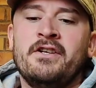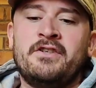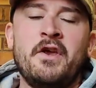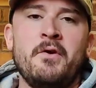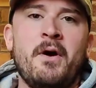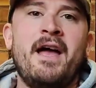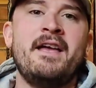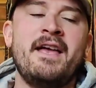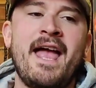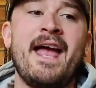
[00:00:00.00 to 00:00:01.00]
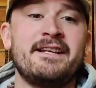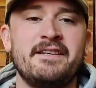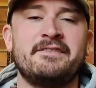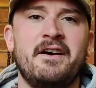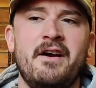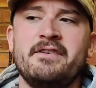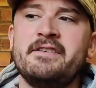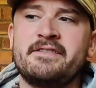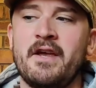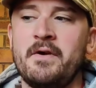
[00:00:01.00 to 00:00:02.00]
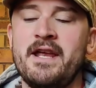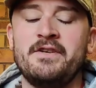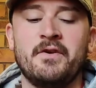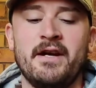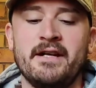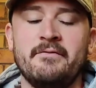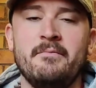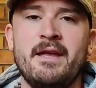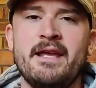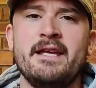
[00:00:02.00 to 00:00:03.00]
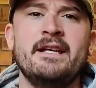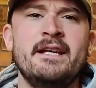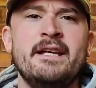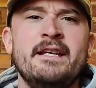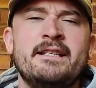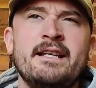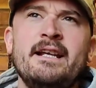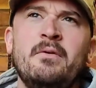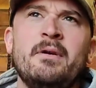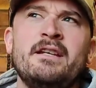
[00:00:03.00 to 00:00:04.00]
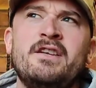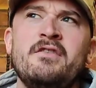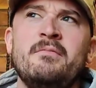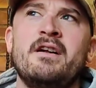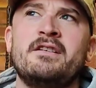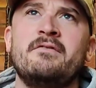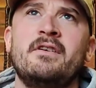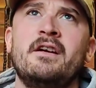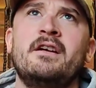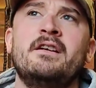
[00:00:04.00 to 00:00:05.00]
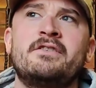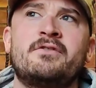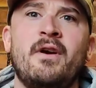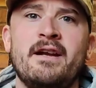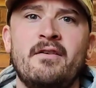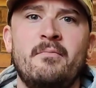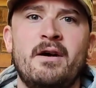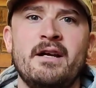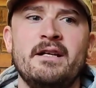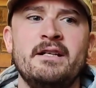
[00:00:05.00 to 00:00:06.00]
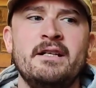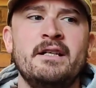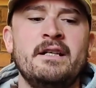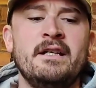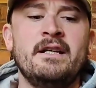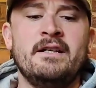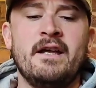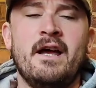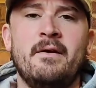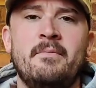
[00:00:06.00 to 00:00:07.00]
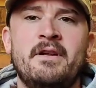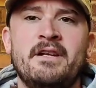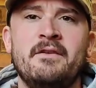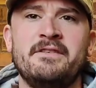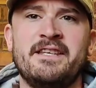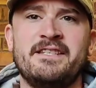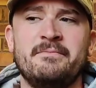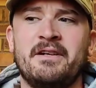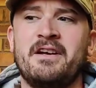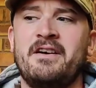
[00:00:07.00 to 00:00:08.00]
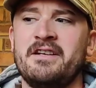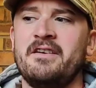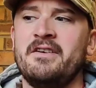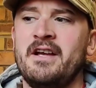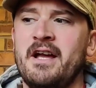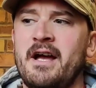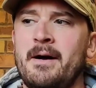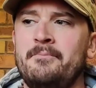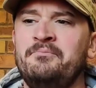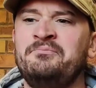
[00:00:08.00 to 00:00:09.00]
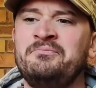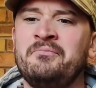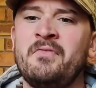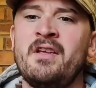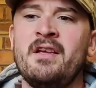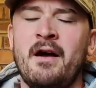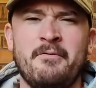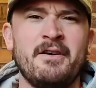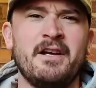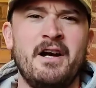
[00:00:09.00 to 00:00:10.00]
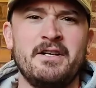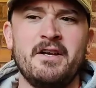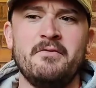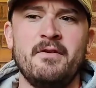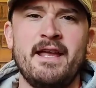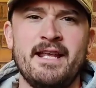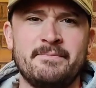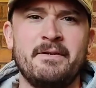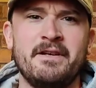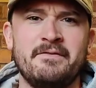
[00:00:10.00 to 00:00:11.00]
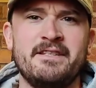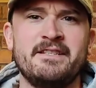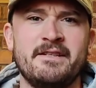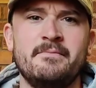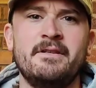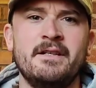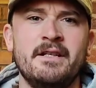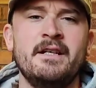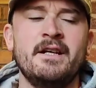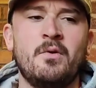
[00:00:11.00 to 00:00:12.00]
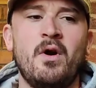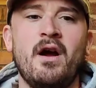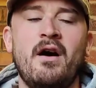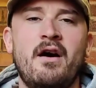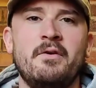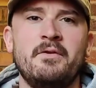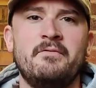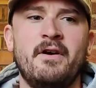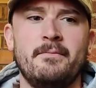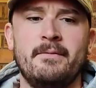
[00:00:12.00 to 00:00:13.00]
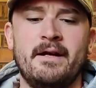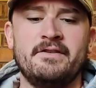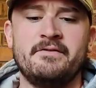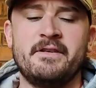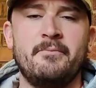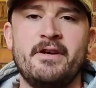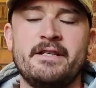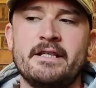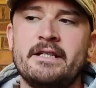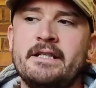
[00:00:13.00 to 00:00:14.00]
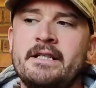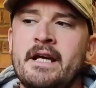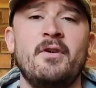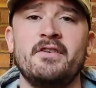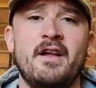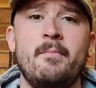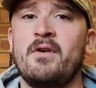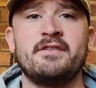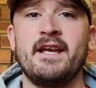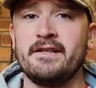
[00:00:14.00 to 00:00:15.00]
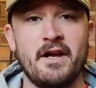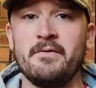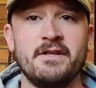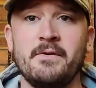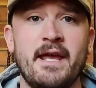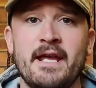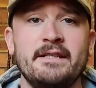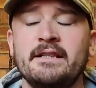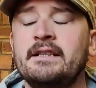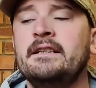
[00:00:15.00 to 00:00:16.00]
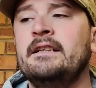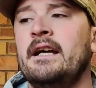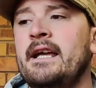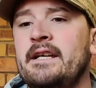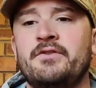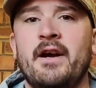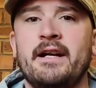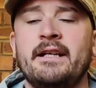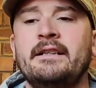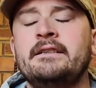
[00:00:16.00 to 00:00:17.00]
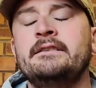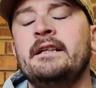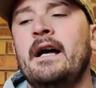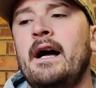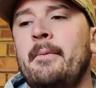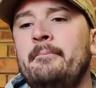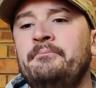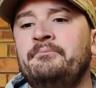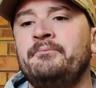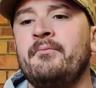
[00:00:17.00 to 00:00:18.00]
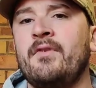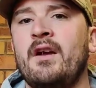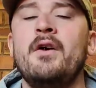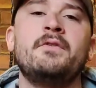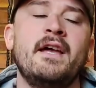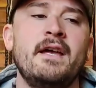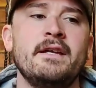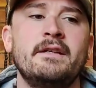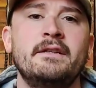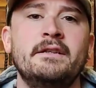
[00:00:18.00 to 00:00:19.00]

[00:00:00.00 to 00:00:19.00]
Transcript: to exercise, so HIT training for me, it's a little bit too much of a strain on my nervous system and cardio. I find cardio hits my nervous system quite hard with the fibromyalgia for some reason. I'm not saying don't do HIT training. Okay,